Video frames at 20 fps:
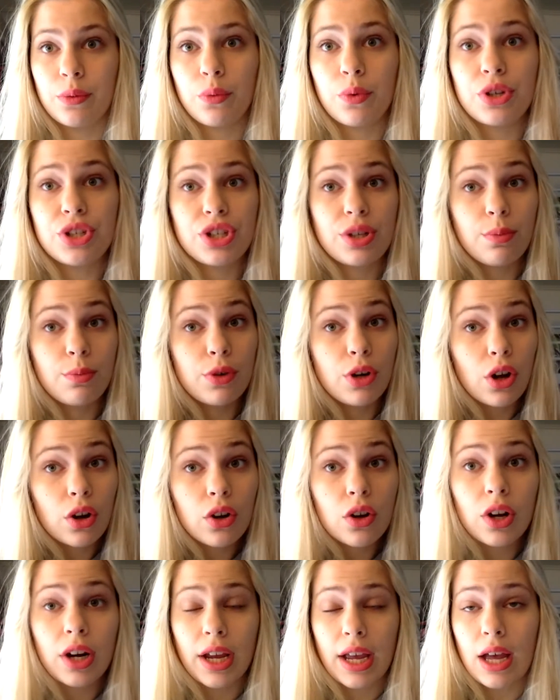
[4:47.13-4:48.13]
which I'm not
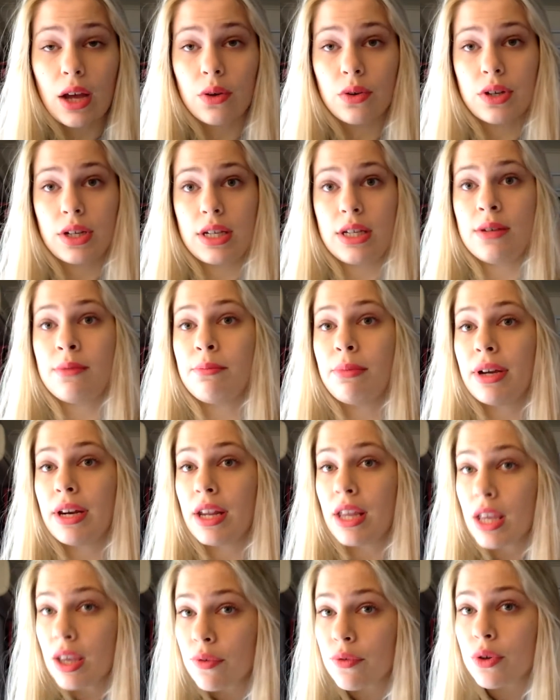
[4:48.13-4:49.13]
gonna count in, but
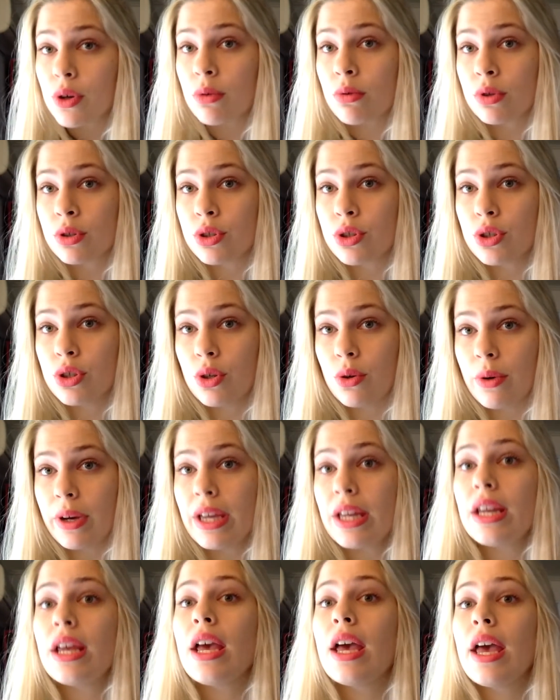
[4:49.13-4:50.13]
if you want to do
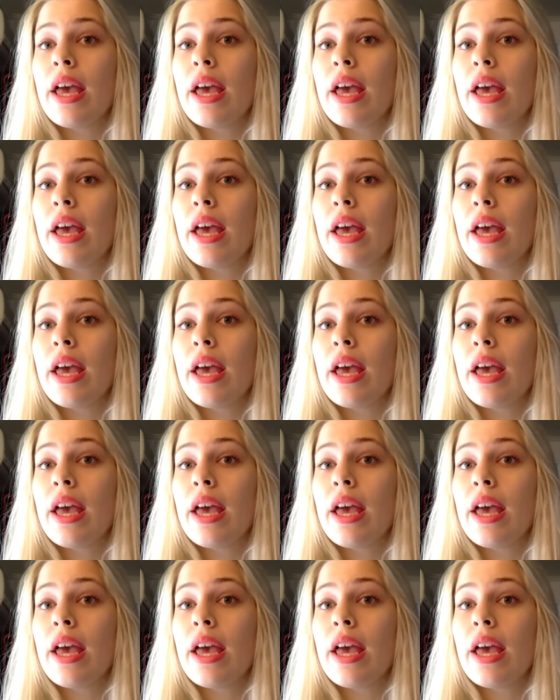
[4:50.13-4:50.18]
it,